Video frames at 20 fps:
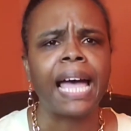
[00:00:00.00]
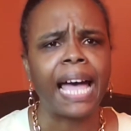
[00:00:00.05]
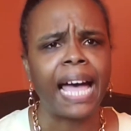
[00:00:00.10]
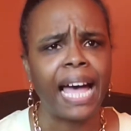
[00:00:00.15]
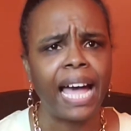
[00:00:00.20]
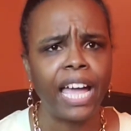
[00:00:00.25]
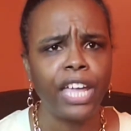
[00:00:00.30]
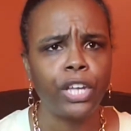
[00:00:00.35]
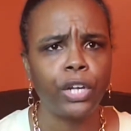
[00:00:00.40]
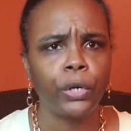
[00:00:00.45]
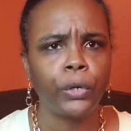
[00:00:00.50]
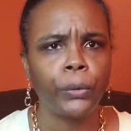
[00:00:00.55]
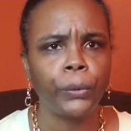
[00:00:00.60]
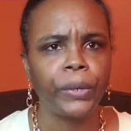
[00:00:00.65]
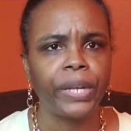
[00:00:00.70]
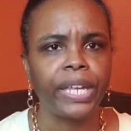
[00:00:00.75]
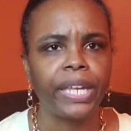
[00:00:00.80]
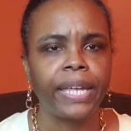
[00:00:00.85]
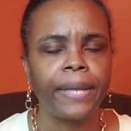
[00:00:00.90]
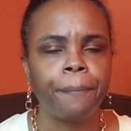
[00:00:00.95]
I
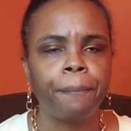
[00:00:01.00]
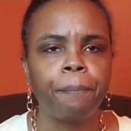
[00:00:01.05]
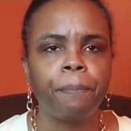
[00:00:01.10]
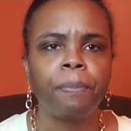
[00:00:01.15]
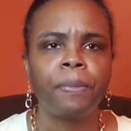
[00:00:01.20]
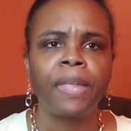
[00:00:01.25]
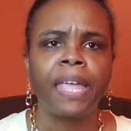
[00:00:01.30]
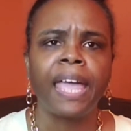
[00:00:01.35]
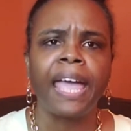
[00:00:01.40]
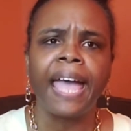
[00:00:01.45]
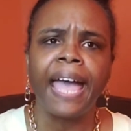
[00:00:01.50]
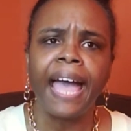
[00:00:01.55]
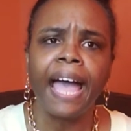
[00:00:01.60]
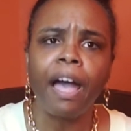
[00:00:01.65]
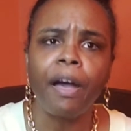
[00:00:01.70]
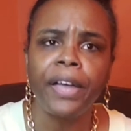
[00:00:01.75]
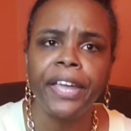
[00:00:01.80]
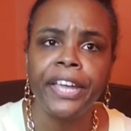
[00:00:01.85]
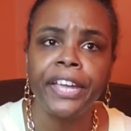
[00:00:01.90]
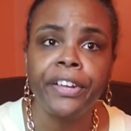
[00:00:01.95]
agree.
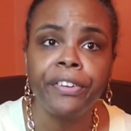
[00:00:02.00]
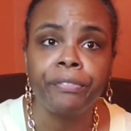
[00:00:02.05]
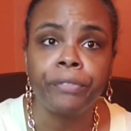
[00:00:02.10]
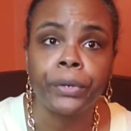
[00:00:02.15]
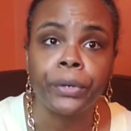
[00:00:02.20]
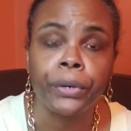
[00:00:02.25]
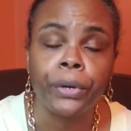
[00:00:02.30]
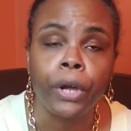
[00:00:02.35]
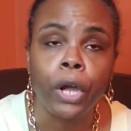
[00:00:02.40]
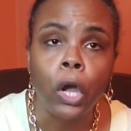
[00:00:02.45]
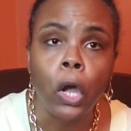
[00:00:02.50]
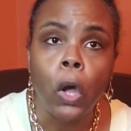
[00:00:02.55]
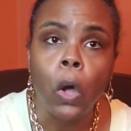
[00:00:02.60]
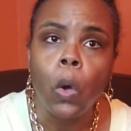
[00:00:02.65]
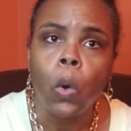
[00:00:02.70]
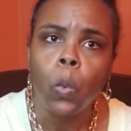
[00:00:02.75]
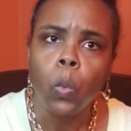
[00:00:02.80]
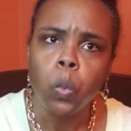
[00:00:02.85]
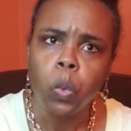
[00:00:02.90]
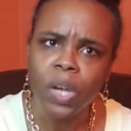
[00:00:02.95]
However,
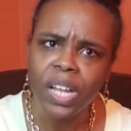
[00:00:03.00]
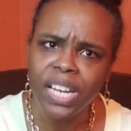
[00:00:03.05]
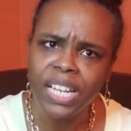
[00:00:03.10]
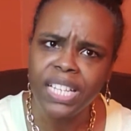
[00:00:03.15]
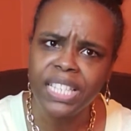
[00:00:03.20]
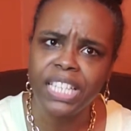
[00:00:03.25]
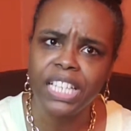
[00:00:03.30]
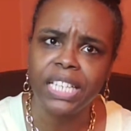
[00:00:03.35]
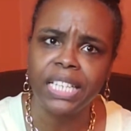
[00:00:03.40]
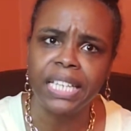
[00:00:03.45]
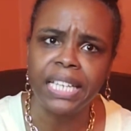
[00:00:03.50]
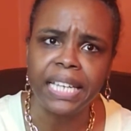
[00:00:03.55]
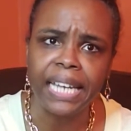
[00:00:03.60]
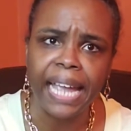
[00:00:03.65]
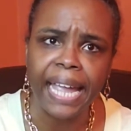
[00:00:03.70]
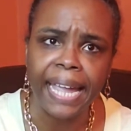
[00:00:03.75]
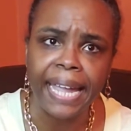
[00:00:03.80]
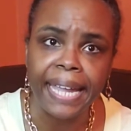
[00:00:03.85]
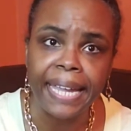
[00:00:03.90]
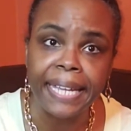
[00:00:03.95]
what is a good
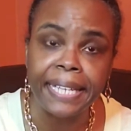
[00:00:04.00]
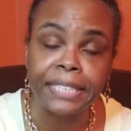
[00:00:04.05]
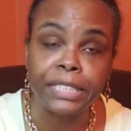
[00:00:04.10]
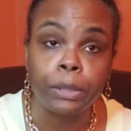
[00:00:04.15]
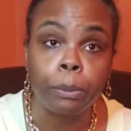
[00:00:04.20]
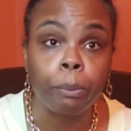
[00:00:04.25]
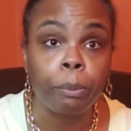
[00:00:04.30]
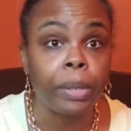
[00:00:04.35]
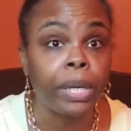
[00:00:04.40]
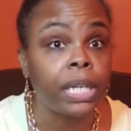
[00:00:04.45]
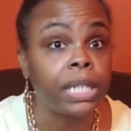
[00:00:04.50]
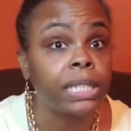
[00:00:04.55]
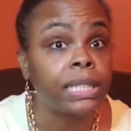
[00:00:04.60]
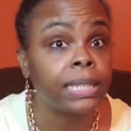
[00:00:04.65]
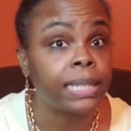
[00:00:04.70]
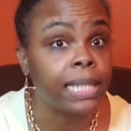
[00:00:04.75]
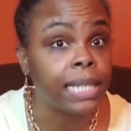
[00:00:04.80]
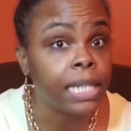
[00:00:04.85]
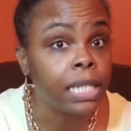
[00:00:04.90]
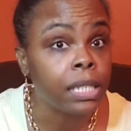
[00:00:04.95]
age?
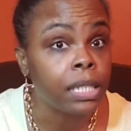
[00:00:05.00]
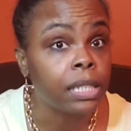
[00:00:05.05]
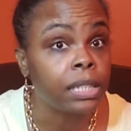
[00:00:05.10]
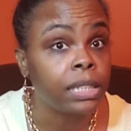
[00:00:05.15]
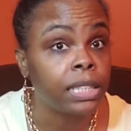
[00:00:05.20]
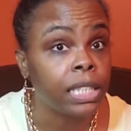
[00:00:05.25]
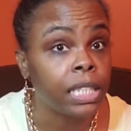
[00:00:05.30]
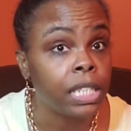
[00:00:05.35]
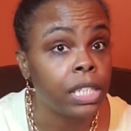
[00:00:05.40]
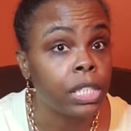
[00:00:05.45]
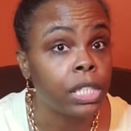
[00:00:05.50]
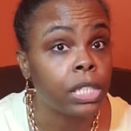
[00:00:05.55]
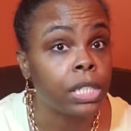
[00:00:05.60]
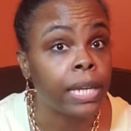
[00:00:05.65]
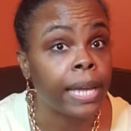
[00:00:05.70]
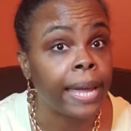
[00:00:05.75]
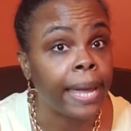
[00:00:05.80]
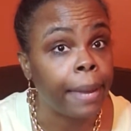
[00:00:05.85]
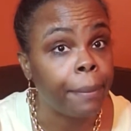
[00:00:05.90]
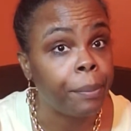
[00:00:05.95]
Because this continues to
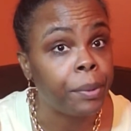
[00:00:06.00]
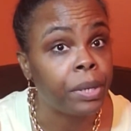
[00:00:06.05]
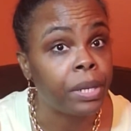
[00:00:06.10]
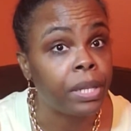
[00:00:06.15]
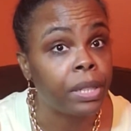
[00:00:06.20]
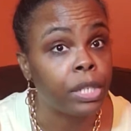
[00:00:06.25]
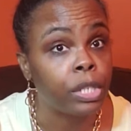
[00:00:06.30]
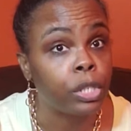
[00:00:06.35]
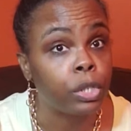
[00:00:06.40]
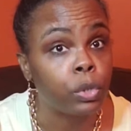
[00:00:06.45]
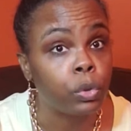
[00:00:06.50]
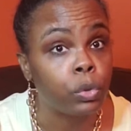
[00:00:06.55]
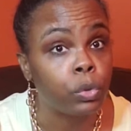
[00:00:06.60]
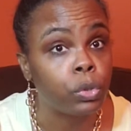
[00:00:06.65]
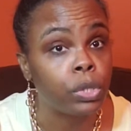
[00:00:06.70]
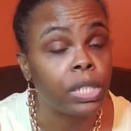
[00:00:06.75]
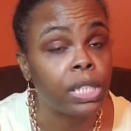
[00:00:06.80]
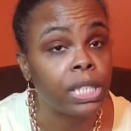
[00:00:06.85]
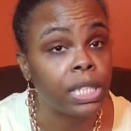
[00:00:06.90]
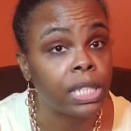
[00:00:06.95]
happen in the
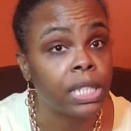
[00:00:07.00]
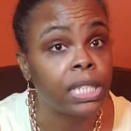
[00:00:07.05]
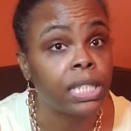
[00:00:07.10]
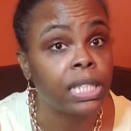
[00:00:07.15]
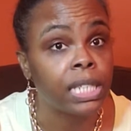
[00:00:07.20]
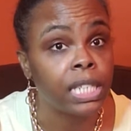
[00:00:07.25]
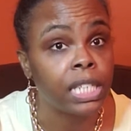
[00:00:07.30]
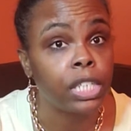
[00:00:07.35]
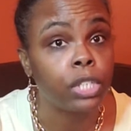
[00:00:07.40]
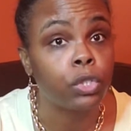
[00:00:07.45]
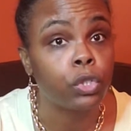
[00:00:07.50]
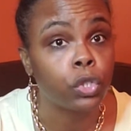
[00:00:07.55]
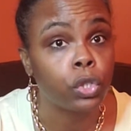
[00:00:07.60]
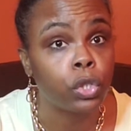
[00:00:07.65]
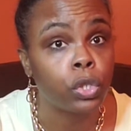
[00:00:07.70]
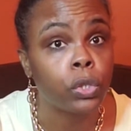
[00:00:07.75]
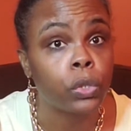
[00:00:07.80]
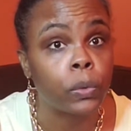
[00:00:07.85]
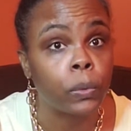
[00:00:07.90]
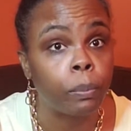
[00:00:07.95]
news. This continues
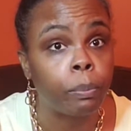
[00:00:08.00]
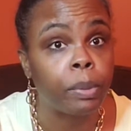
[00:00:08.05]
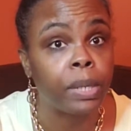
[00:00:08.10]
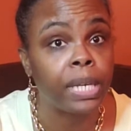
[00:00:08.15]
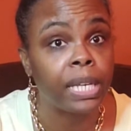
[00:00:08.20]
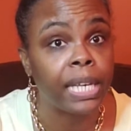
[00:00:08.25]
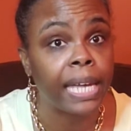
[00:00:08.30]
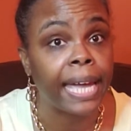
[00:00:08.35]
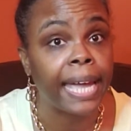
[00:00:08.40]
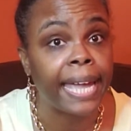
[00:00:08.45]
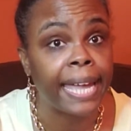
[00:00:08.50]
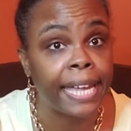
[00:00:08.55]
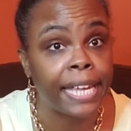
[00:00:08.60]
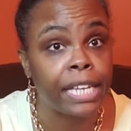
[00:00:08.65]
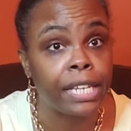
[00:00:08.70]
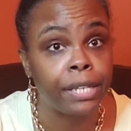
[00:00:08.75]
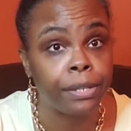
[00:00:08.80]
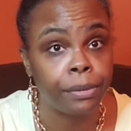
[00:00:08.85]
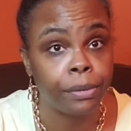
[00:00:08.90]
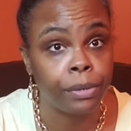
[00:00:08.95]
to be
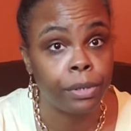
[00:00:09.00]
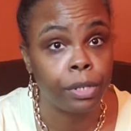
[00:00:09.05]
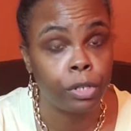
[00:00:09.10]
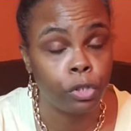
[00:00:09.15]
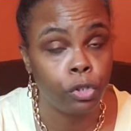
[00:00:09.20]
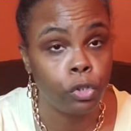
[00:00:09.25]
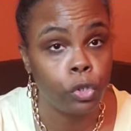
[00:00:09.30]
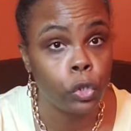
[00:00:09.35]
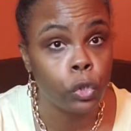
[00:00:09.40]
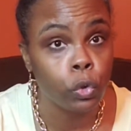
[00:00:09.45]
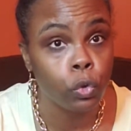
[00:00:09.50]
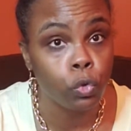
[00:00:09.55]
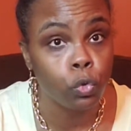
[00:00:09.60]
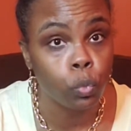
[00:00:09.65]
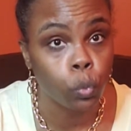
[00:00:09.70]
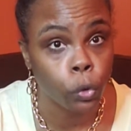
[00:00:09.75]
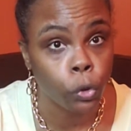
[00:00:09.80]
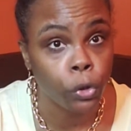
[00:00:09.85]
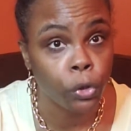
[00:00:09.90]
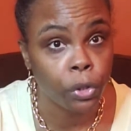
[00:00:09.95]
a
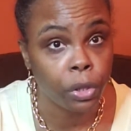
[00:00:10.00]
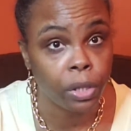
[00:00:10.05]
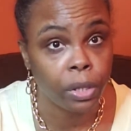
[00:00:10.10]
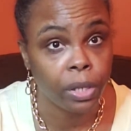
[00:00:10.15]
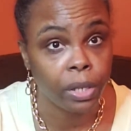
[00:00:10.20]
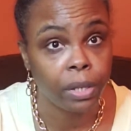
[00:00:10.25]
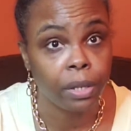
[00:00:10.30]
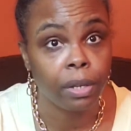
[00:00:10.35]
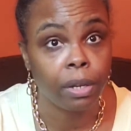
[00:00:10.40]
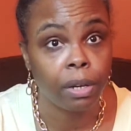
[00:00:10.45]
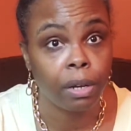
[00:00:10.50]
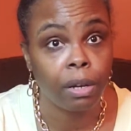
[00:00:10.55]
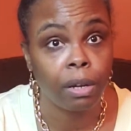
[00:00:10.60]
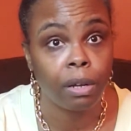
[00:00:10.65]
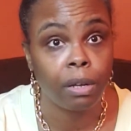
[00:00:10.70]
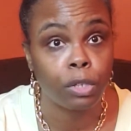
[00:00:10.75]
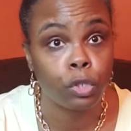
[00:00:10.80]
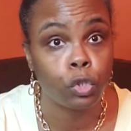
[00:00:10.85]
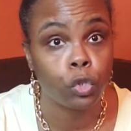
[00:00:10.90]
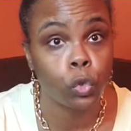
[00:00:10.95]
newsworthy
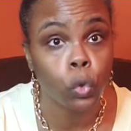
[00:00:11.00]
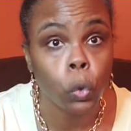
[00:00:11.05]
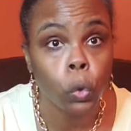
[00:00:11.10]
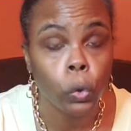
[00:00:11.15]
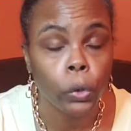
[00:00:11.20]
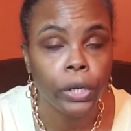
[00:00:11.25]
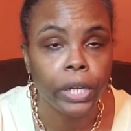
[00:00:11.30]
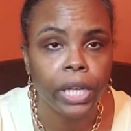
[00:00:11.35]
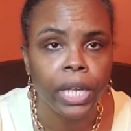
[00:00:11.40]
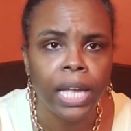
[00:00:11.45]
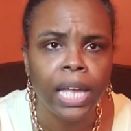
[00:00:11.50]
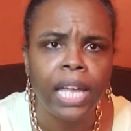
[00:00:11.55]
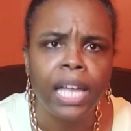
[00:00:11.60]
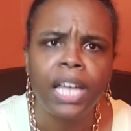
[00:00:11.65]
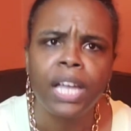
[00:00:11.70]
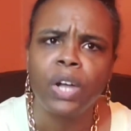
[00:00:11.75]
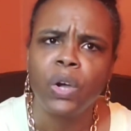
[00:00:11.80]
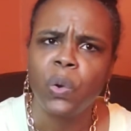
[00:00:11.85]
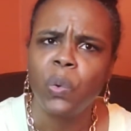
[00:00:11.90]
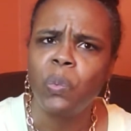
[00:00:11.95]
story.
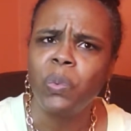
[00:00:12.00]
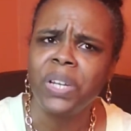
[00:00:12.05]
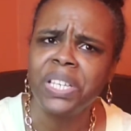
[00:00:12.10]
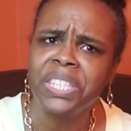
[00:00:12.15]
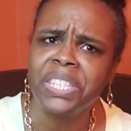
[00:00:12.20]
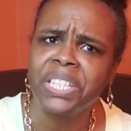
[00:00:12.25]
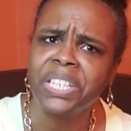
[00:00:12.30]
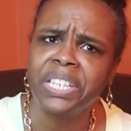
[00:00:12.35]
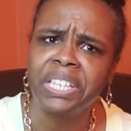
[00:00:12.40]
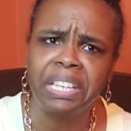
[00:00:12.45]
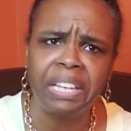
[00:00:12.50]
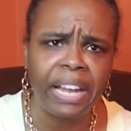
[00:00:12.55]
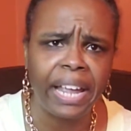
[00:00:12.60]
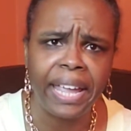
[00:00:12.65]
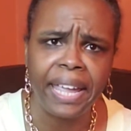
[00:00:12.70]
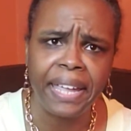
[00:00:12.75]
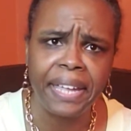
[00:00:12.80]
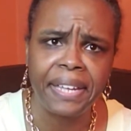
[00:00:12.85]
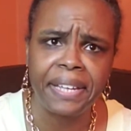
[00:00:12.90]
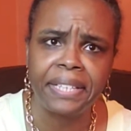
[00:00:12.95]
What's a good
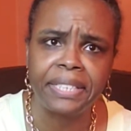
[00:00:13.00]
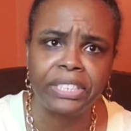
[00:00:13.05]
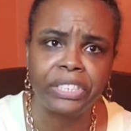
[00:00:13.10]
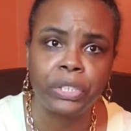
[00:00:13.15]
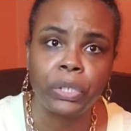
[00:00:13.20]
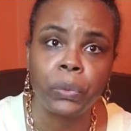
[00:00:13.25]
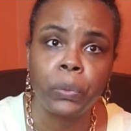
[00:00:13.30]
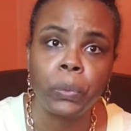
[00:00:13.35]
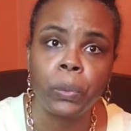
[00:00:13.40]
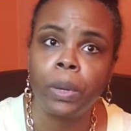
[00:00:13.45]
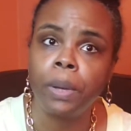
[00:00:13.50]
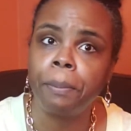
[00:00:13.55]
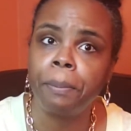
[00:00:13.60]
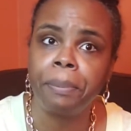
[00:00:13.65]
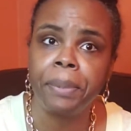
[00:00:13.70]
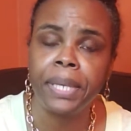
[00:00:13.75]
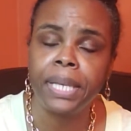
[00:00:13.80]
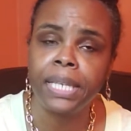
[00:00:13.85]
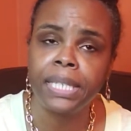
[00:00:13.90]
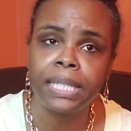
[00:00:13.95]
age?
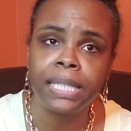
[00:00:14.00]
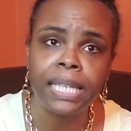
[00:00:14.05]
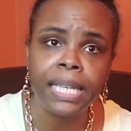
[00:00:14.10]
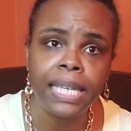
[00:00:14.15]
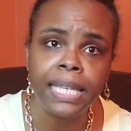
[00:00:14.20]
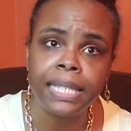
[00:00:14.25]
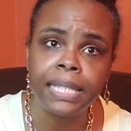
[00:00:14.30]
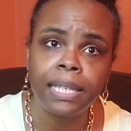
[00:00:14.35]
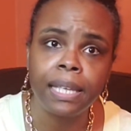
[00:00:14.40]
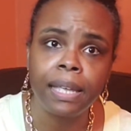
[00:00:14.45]
Because these,